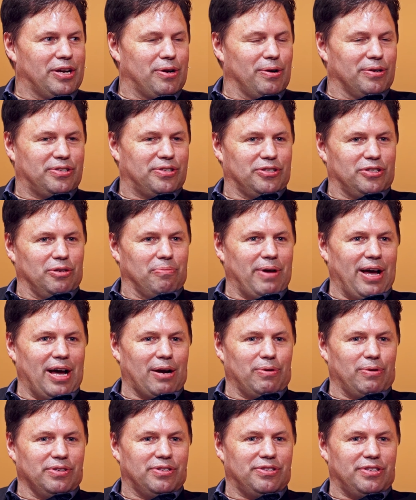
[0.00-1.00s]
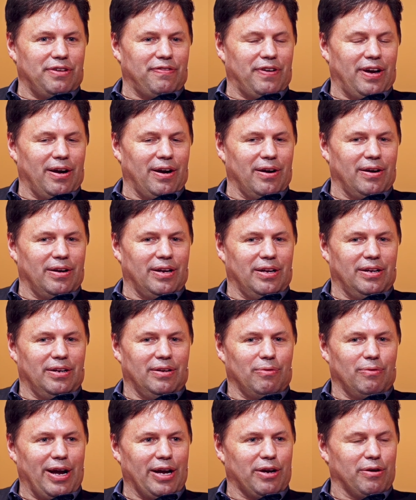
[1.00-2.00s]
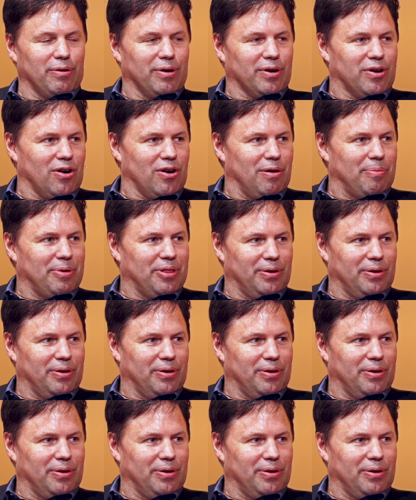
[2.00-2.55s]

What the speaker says: ecosystem back when Steve Herrod and Raghu Raghuram